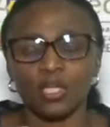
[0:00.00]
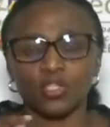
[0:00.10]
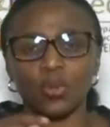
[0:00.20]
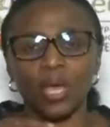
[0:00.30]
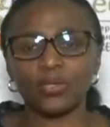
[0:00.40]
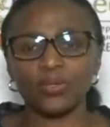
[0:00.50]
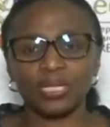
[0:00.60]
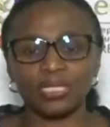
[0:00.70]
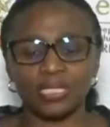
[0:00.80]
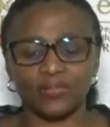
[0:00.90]
So
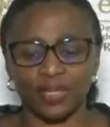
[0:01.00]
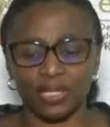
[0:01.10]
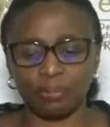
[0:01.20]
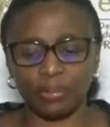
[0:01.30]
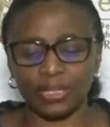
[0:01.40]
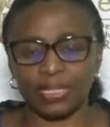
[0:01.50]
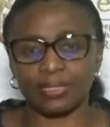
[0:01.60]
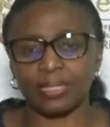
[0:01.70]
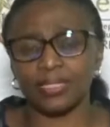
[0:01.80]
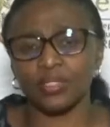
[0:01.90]
accuracy is very important.
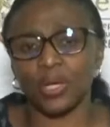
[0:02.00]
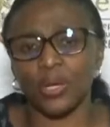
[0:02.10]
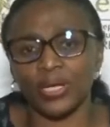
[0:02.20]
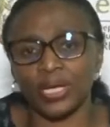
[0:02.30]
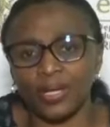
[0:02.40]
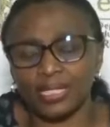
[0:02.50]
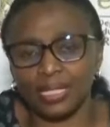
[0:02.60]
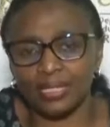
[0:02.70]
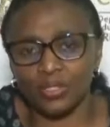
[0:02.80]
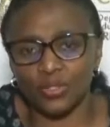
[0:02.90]
That is why when I was
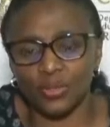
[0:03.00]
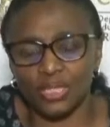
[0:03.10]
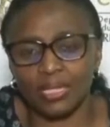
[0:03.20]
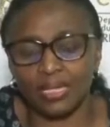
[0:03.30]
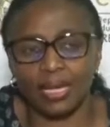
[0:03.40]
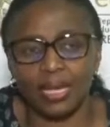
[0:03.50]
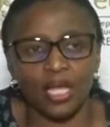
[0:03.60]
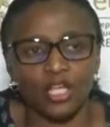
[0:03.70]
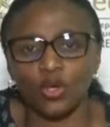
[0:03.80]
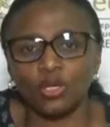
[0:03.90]
starting to say here,
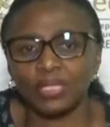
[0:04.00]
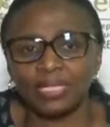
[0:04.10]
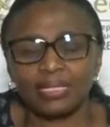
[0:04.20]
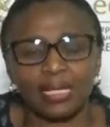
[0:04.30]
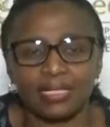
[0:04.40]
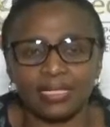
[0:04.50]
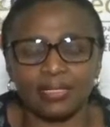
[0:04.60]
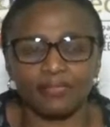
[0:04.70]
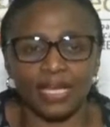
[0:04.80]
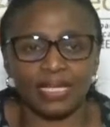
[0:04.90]
don't be
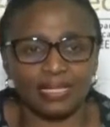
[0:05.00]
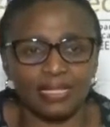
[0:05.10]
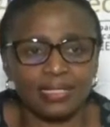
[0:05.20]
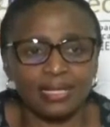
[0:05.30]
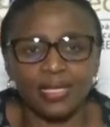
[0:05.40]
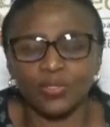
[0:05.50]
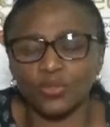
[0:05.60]
creative. At this stage, you